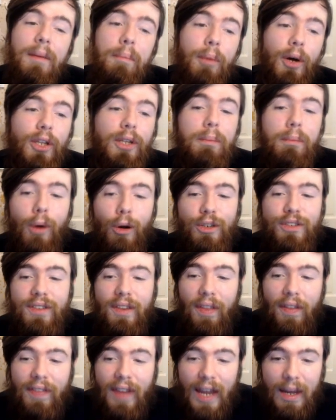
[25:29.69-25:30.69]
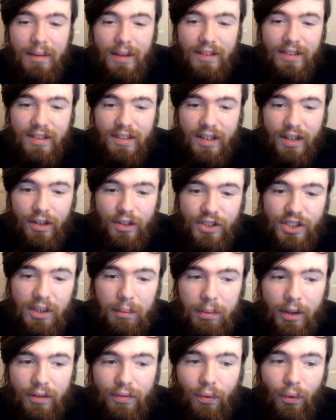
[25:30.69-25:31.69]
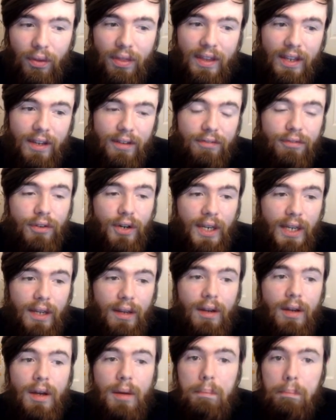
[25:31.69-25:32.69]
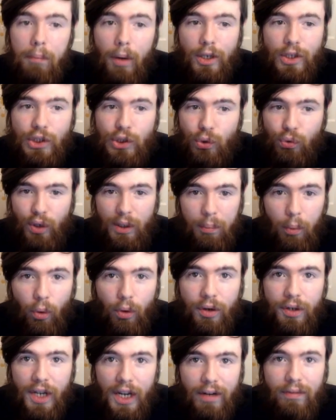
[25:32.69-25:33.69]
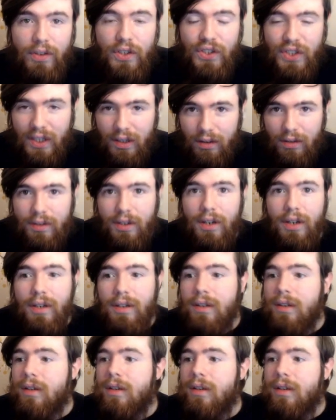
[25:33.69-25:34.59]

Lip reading: but most of the time this is here simply for the free Monster Reborn every single turn.